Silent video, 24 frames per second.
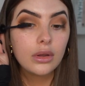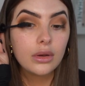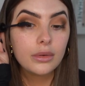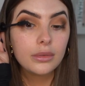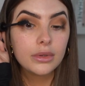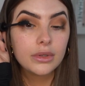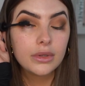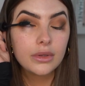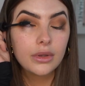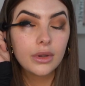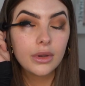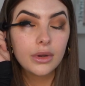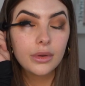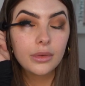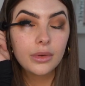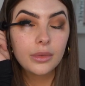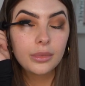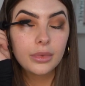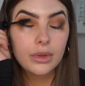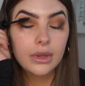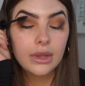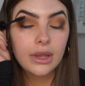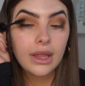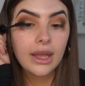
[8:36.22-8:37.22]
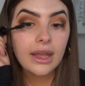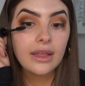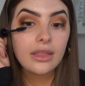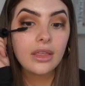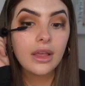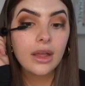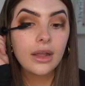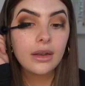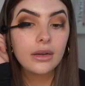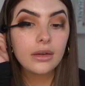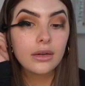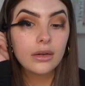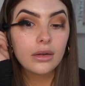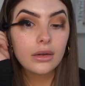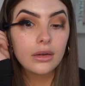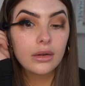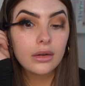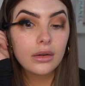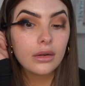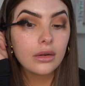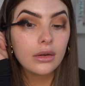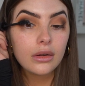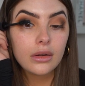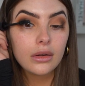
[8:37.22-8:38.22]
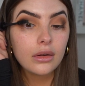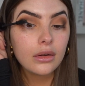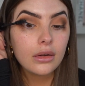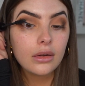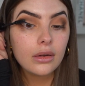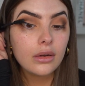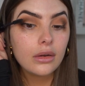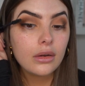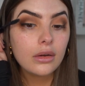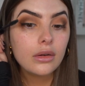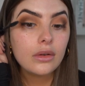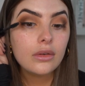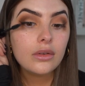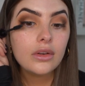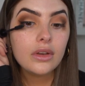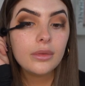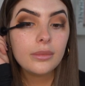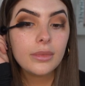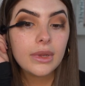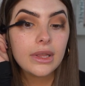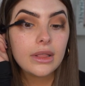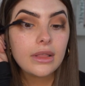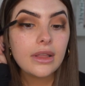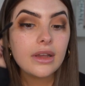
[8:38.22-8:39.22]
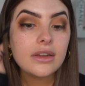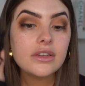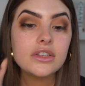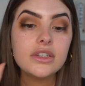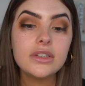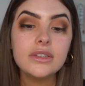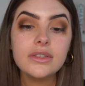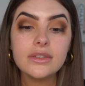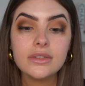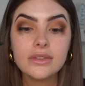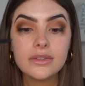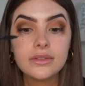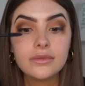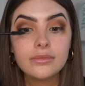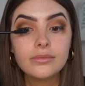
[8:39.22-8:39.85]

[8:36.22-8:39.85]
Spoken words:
I'm just going to apply that onto my lashes.